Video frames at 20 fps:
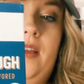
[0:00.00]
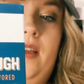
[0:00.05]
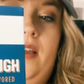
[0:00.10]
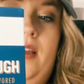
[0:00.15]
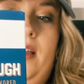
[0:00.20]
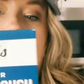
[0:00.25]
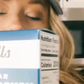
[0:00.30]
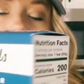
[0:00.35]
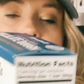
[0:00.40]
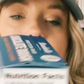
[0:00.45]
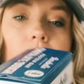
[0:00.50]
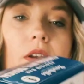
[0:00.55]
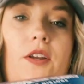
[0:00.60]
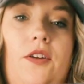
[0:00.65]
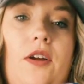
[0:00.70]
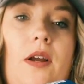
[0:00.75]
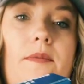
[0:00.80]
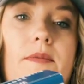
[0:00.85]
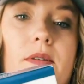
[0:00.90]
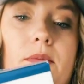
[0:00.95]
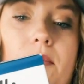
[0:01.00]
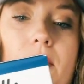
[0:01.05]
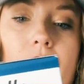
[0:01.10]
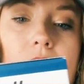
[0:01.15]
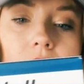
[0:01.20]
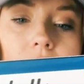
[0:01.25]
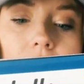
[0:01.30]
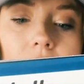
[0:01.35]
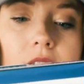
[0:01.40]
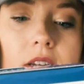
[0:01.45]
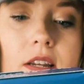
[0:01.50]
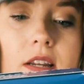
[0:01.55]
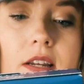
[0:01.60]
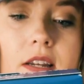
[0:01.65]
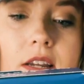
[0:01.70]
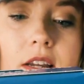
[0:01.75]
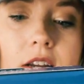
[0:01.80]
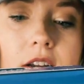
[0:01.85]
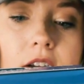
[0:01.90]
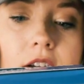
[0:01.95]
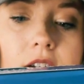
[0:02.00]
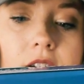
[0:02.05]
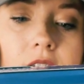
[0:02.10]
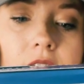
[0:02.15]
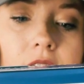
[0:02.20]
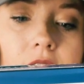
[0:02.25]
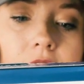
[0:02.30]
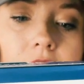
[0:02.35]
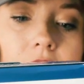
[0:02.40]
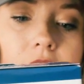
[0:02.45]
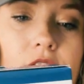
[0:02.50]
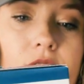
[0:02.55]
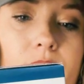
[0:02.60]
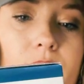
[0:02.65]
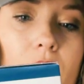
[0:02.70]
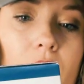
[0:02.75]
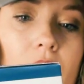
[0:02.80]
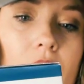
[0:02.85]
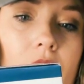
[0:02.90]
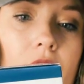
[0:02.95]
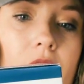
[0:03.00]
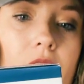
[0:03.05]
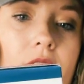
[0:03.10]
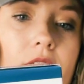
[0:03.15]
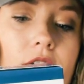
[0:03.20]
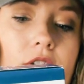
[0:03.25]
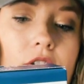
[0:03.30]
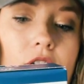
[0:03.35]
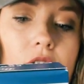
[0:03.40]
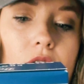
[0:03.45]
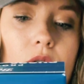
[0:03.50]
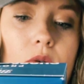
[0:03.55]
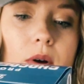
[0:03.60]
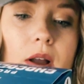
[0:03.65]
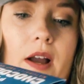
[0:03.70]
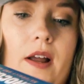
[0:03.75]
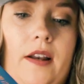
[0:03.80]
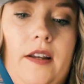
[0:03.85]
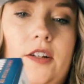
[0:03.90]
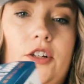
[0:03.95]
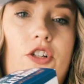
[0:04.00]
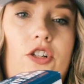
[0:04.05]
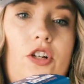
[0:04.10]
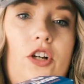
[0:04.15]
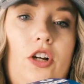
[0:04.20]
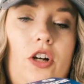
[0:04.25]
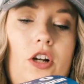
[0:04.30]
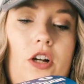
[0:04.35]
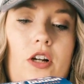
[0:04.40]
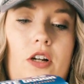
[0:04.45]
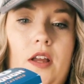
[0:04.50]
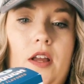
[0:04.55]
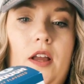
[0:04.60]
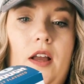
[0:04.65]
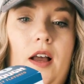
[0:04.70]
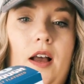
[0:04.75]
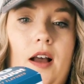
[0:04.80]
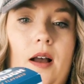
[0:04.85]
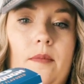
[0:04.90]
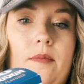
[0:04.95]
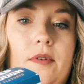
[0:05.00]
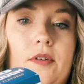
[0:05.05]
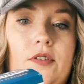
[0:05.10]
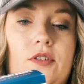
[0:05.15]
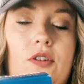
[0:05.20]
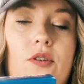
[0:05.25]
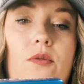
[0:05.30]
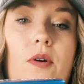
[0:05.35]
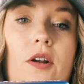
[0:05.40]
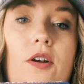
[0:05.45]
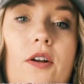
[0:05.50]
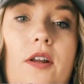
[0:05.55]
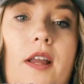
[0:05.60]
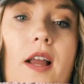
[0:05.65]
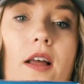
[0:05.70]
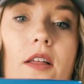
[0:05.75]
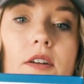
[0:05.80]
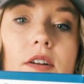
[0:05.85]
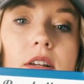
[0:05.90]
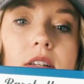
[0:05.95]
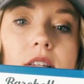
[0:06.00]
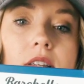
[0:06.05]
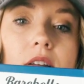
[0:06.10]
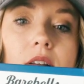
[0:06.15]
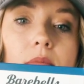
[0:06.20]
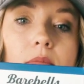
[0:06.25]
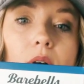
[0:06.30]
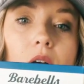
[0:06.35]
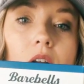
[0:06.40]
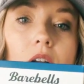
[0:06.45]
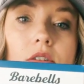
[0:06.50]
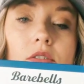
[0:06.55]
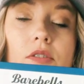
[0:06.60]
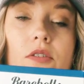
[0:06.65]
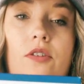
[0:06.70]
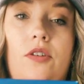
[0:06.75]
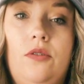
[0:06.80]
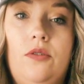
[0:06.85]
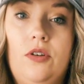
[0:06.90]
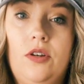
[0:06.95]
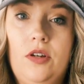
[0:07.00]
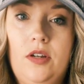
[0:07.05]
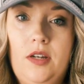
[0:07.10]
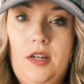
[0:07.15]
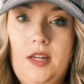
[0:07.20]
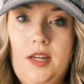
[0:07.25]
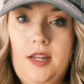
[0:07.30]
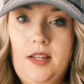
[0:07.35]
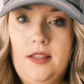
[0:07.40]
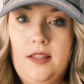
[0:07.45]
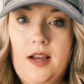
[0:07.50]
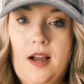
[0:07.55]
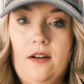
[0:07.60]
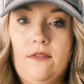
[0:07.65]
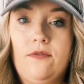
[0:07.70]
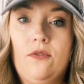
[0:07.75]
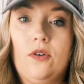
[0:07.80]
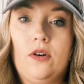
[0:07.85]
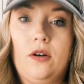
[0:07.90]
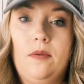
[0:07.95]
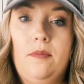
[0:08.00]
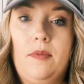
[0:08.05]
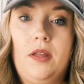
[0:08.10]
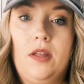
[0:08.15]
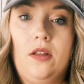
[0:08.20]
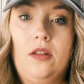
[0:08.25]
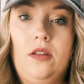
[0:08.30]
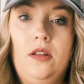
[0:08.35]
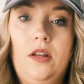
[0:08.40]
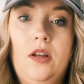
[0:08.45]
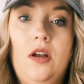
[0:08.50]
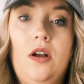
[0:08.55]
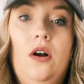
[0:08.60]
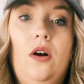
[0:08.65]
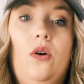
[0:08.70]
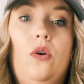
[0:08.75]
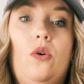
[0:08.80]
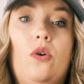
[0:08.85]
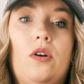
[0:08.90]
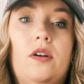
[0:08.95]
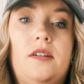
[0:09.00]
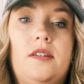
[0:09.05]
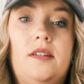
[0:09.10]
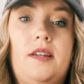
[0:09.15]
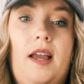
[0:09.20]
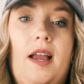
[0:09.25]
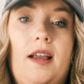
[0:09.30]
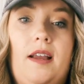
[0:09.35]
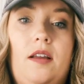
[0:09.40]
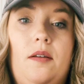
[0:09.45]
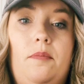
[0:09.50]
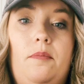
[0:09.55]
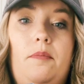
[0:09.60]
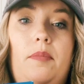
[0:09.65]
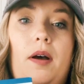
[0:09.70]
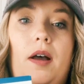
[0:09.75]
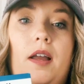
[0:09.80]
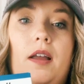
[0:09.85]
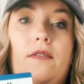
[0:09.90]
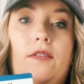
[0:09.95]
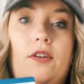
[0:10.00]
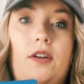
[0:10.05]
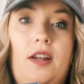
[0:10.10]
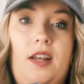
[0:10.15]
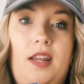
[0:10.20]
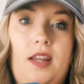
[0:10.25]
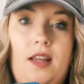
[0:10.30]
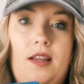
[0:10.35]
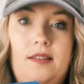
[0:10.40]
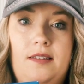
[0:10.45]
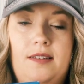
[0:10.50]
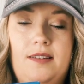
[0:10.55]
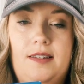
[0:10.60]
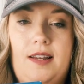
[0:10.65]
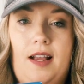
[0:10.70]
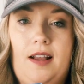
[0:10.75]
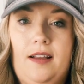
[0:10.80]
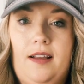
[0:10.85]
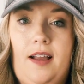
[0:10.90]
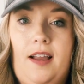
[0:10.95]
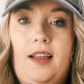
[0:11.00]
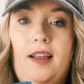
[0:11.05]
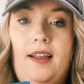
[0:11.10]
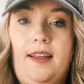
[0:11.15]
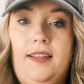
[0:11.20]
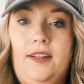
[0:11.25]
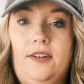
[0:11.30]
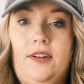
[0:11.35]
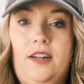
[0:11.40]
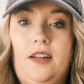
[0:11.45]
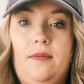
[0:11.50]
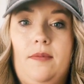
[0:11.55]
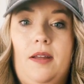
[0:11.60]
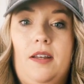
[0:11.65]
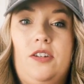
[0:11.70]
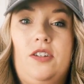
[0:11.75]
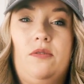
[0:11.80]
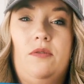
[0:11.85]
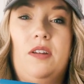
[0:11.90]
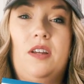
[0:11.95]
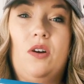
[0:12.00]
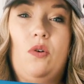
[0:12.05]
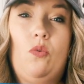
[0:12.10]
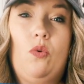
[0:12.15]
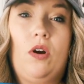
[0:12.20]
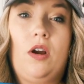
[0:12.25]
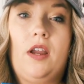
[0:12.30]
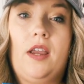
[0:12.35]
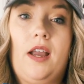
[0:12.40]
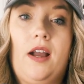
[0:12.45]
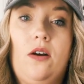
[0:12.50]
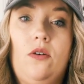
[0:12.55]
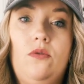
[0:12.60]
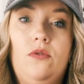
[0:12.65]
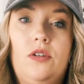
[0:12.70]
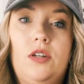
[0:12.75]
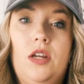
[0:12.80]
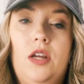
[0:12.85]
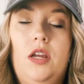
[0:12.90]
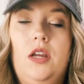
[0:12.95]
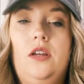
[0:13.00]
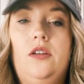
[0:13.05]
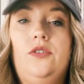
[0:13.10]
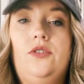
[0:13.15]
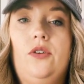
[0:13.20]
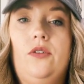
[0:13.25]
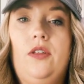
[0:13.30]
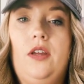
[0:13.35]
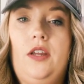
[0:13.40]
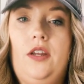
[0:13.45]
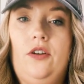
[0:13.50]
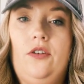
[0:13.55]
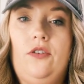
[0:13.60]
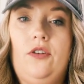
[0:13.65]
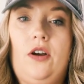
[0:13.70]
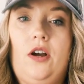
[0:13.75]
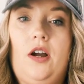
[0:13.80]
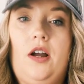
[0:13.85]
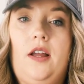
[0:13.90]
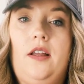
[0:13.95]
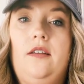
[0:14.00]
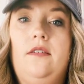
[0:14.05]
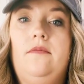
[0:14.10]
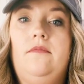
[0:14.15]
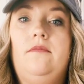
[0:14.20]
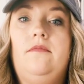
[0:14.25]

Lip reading: There's 20 grams of protein in here in each bar and no added sugar. There's 200 calories in a bar, so you could eat that for a meal or a snack. But if you're eating it as a snack, I highly recommend doing a workout so that you're not